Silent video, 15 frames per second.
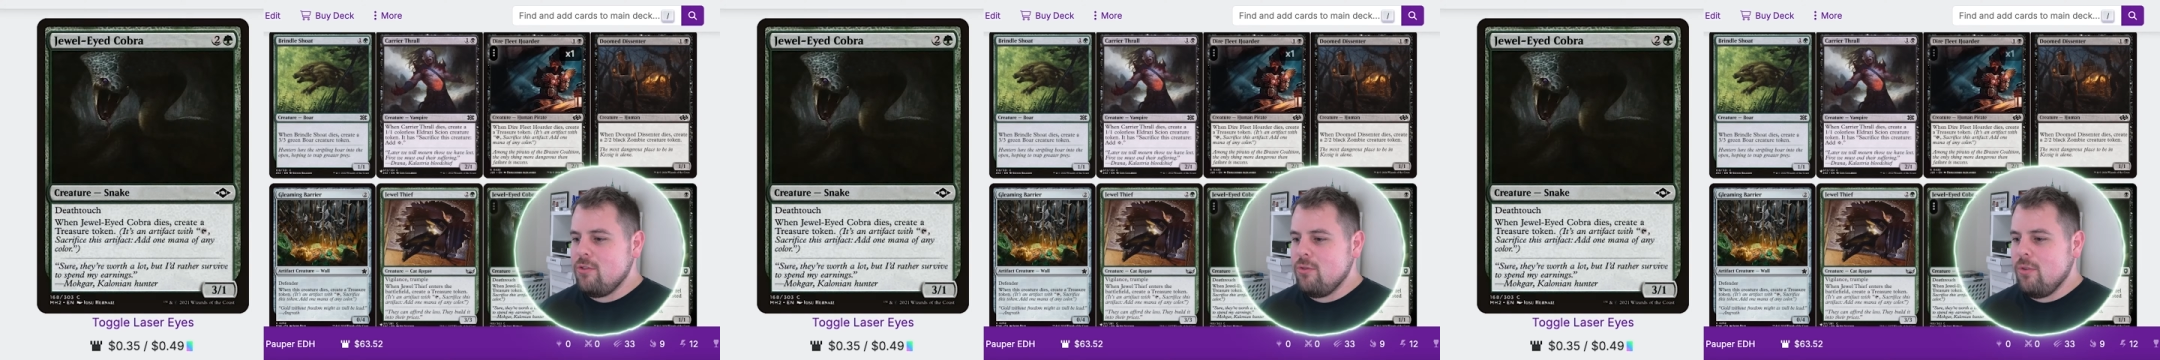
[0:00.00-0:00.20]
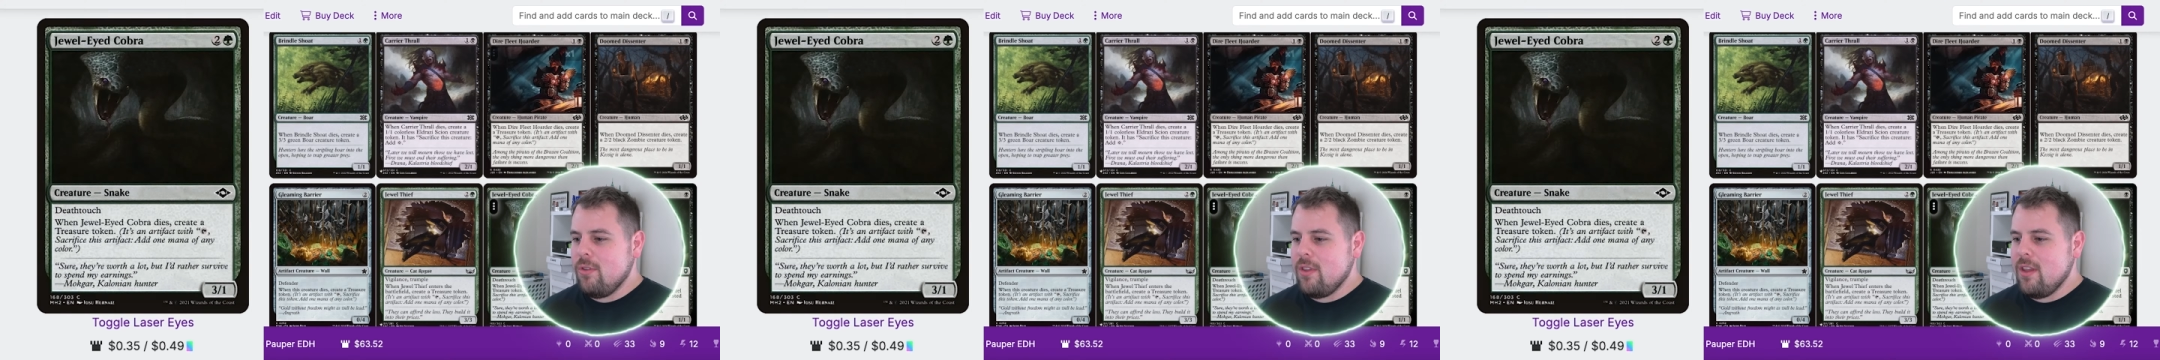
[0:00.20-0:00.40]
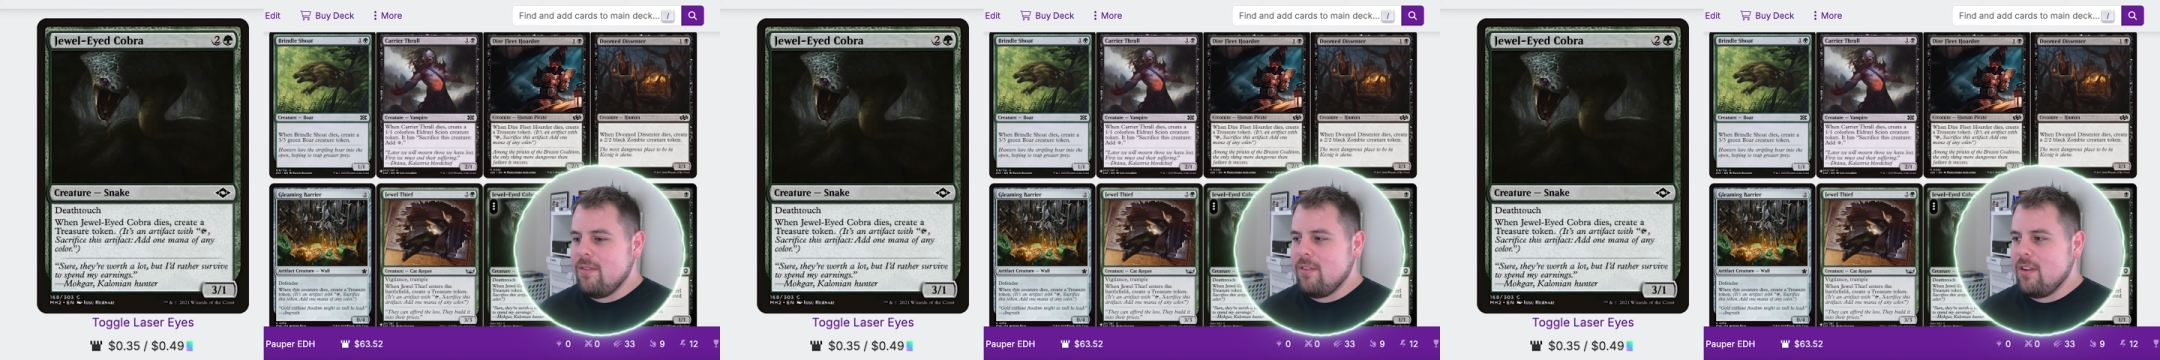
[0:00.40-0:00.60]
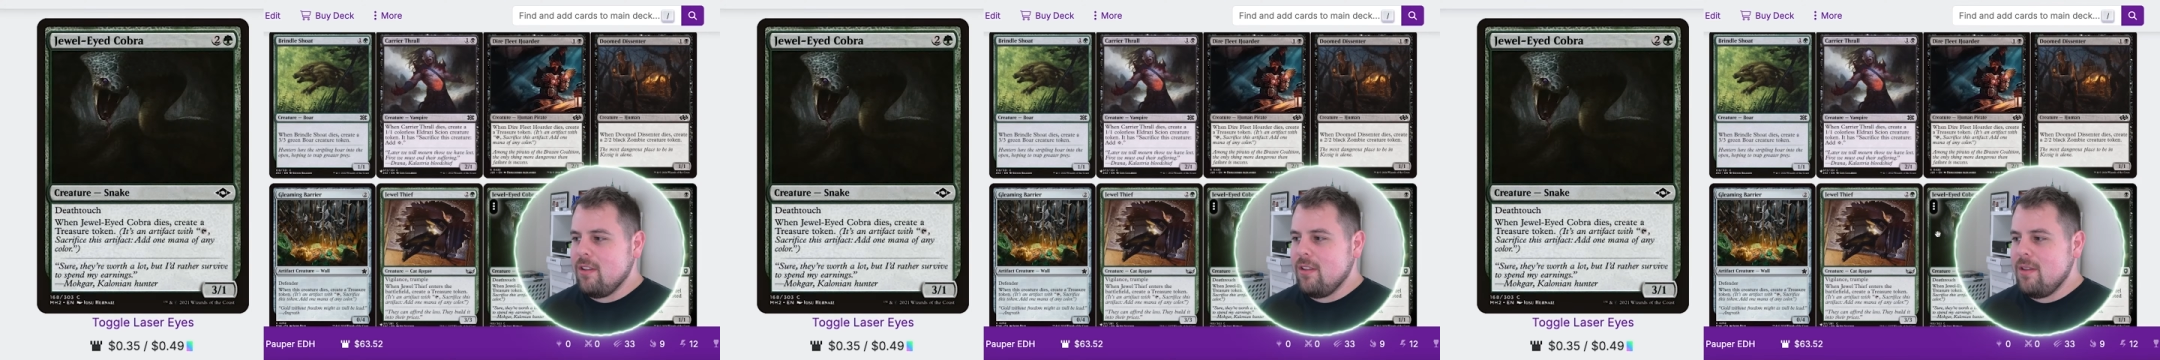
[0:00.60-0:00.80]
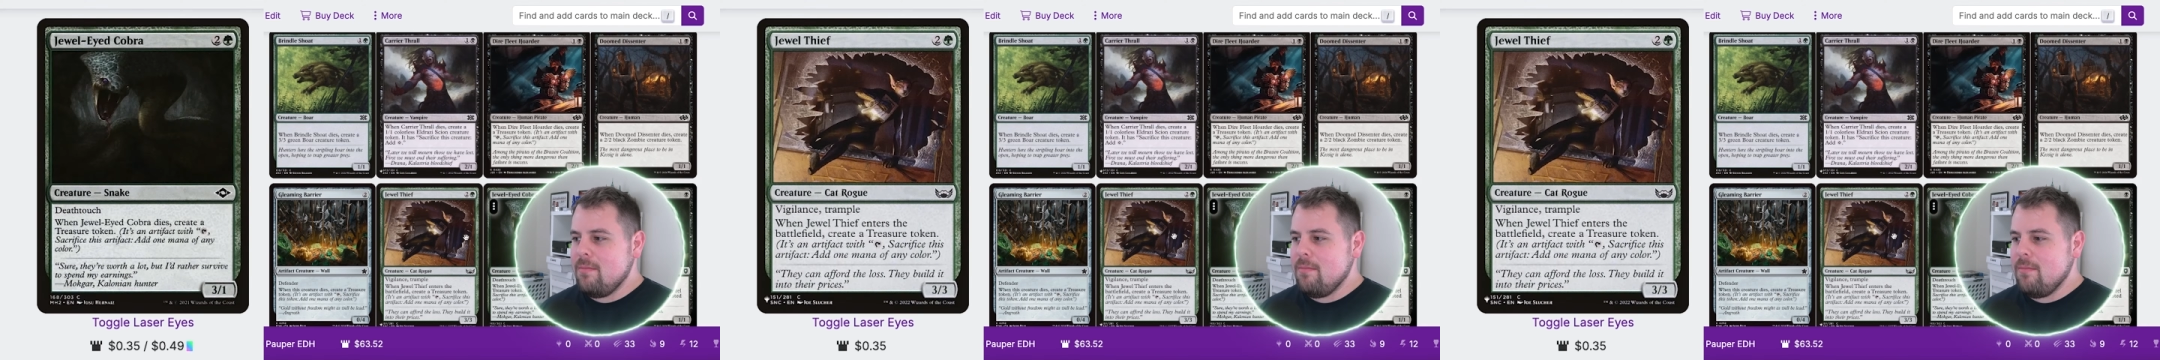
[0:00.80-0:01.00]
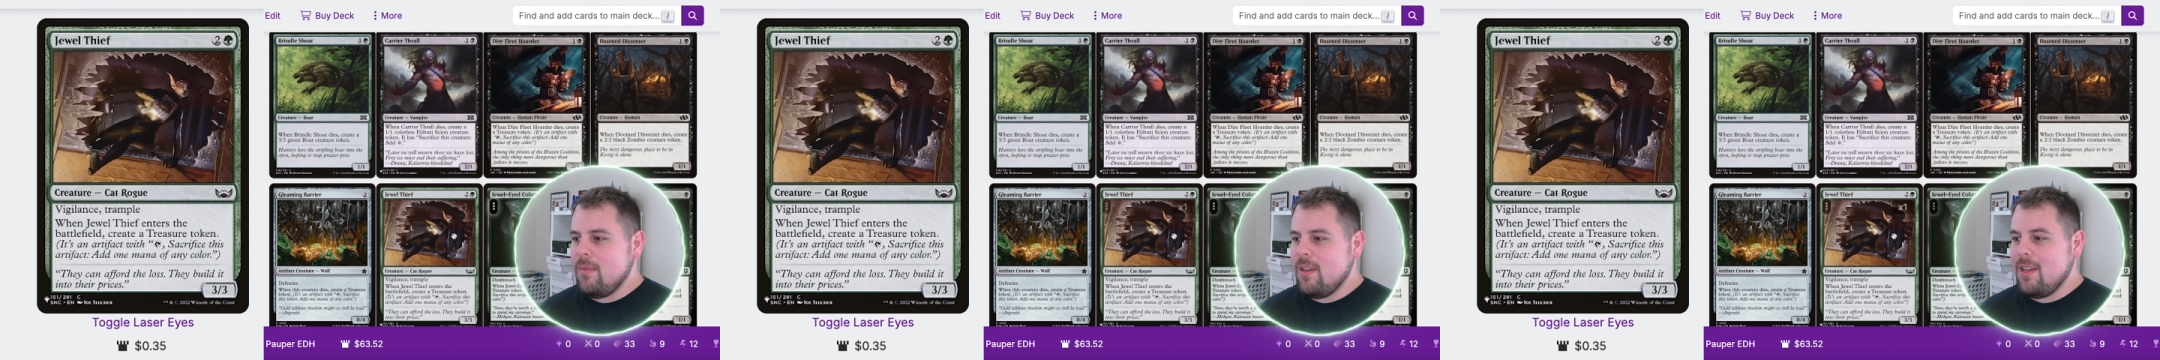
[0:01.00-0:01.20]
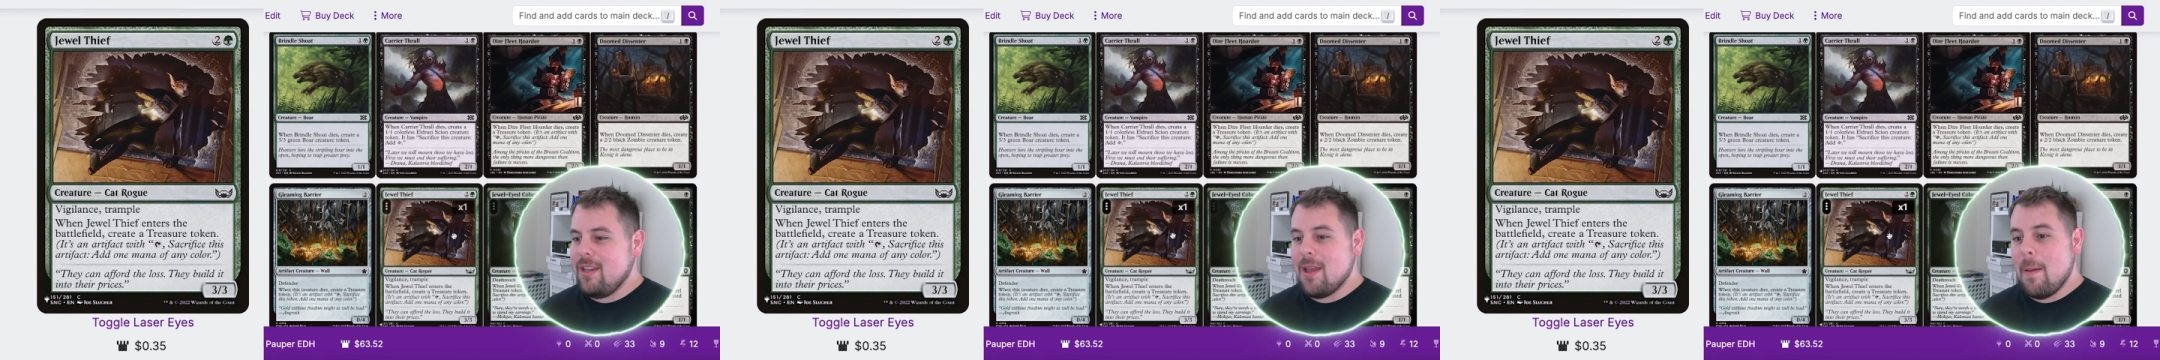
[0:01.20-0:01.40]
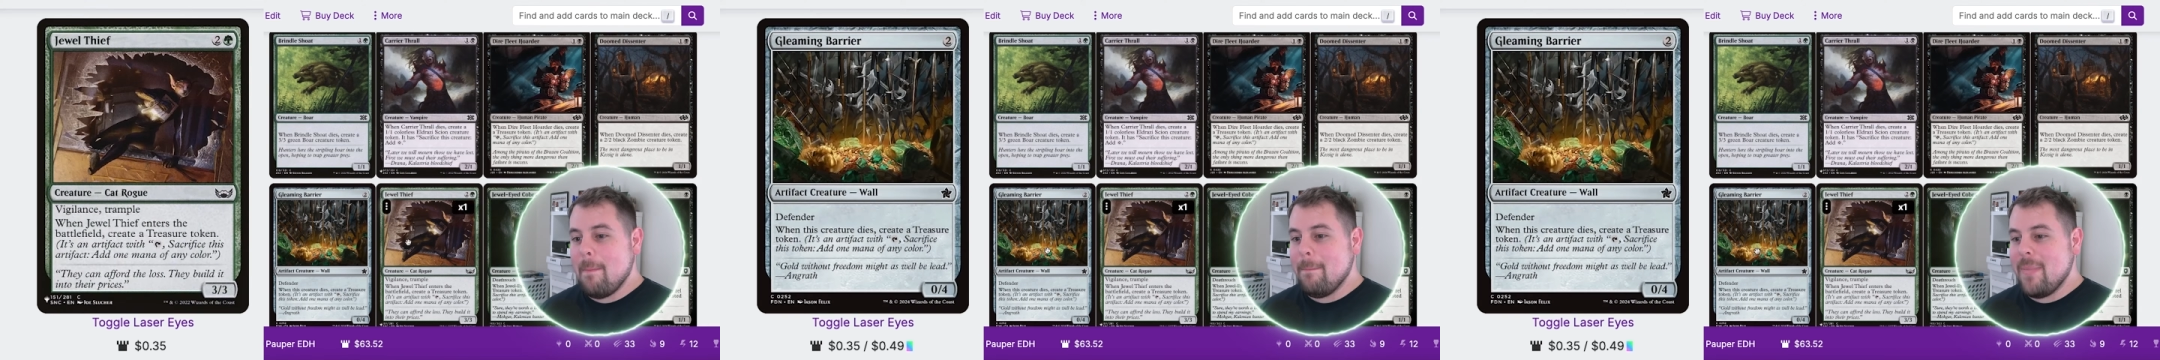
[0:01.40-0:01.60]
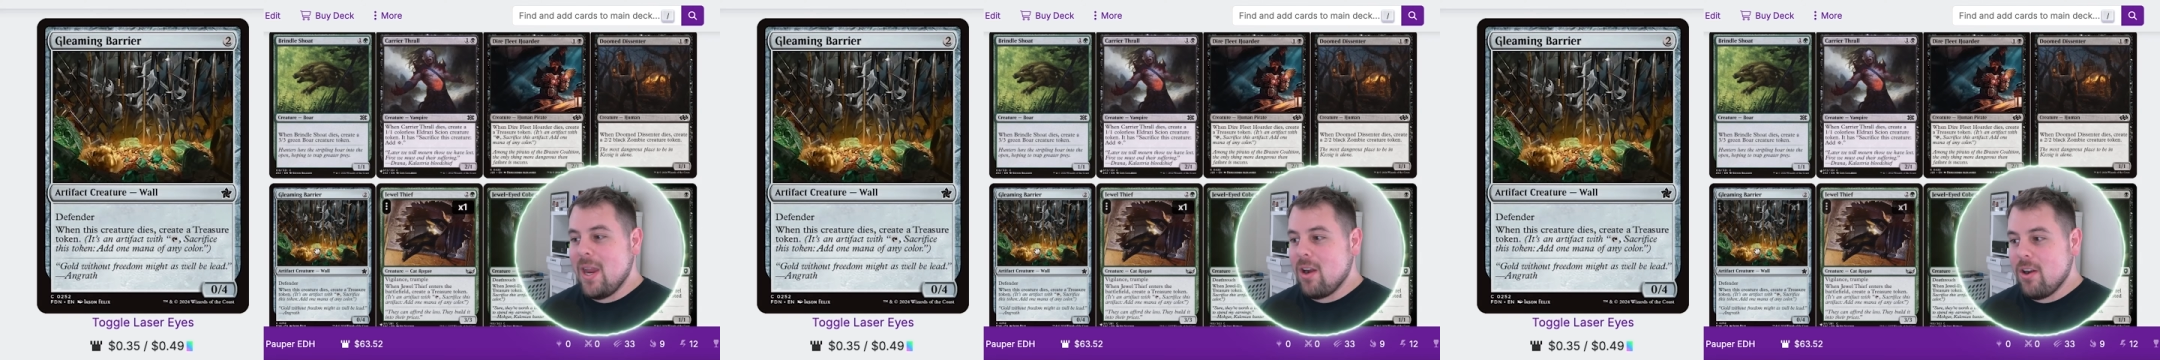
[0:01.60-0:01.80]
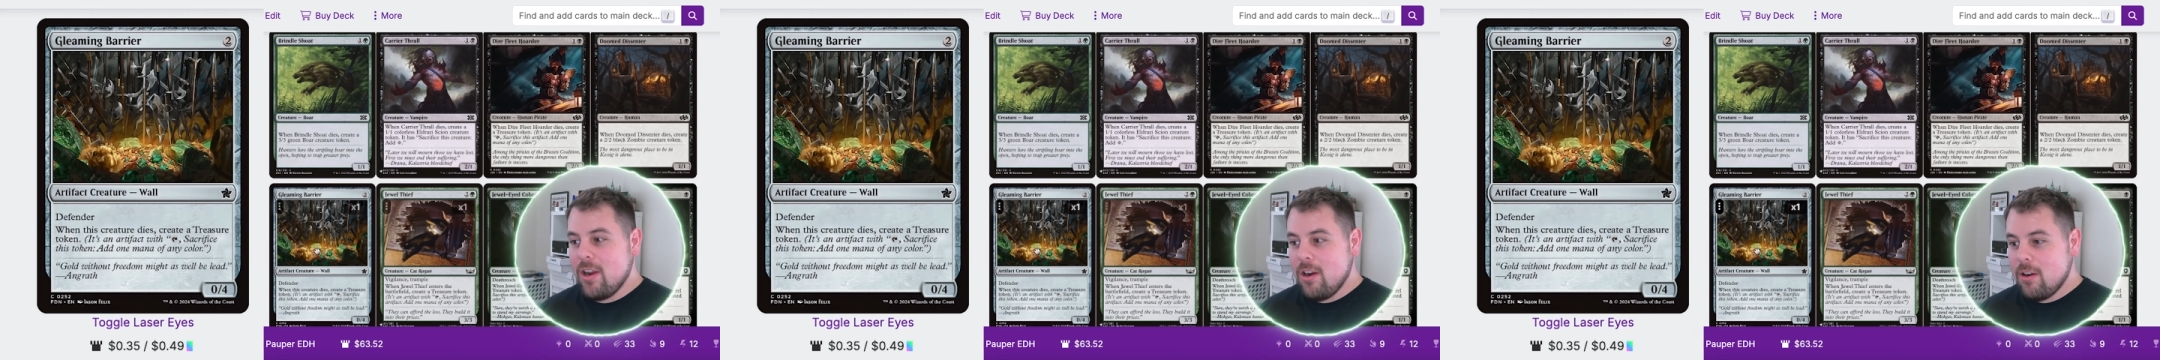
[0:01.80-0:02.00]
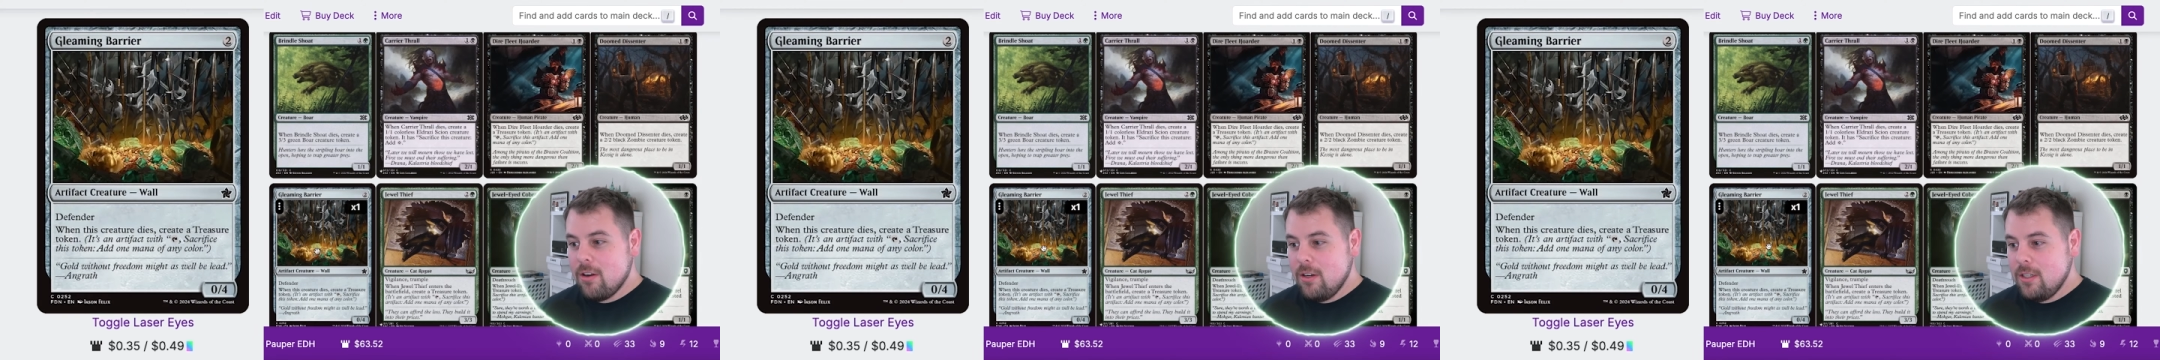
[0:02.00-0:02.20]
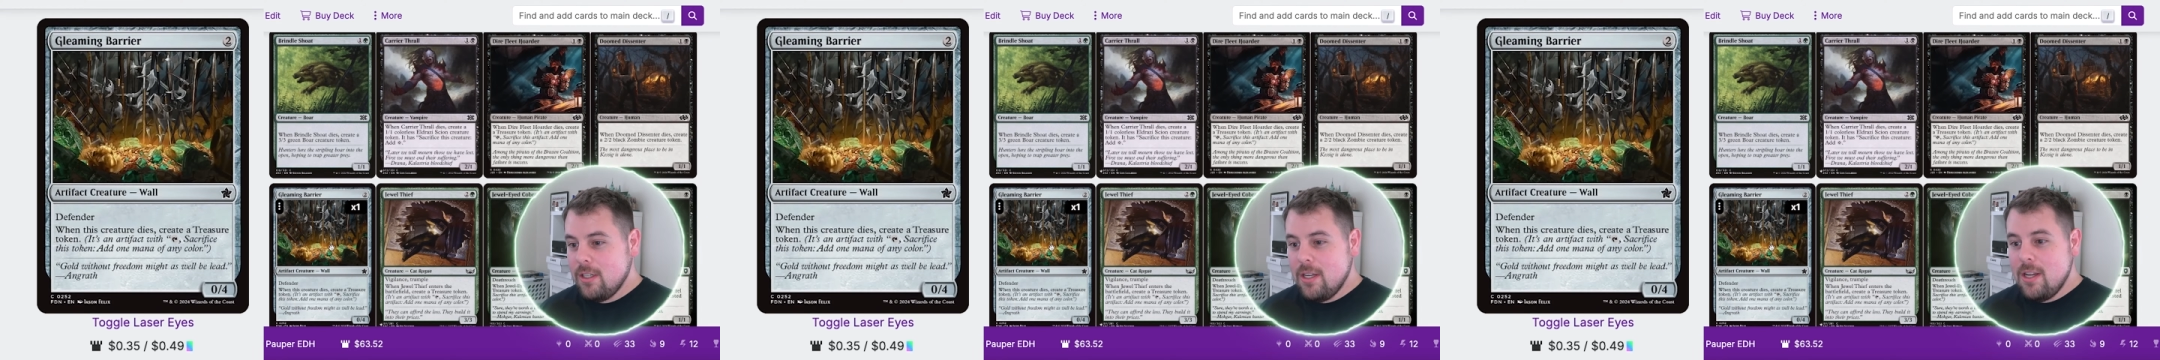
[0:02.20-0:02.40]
Jewel Thief, and Gleaming Barrier.